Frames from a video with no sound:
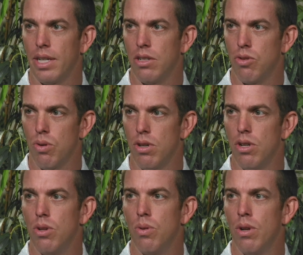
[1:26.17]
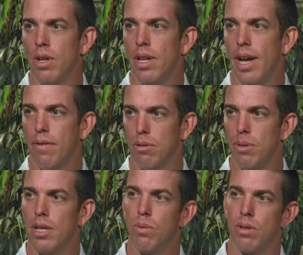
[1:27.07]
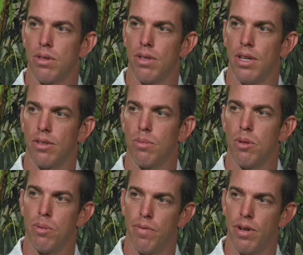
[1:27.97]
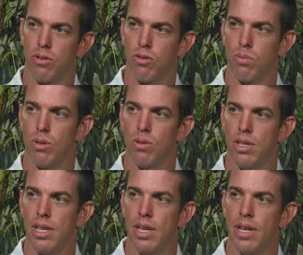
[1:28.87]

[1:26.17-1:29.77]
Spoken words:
And Jordan knew after meeting with some of the professors from UT